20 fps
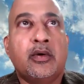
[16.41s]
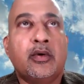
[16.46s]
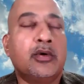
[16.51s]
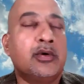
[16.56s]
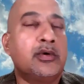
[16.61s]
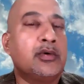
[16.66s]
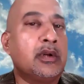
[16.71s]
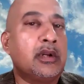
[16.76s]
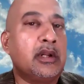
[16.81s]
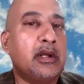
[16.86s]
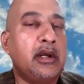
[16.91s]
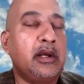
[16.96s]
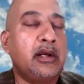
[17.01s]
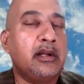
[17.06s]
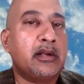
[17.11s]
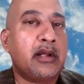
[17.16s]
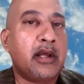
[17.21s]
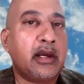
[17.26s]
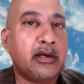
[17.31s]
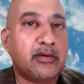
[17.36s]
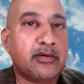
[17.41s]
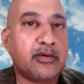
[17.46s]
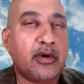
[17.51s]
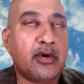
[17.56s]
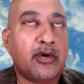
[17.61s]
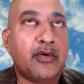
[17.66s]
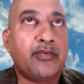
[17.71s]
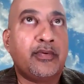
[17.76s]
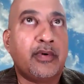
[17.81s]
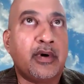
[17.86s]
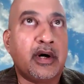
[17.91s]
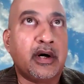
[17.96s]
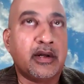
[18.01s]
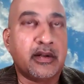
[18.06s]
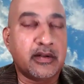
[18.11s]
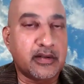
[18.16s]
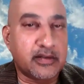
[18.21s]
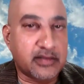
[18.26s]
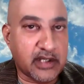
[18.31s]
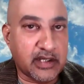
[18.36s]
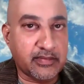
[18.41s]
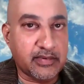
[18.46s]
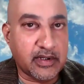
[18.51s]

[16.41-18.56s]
Usually, in case of the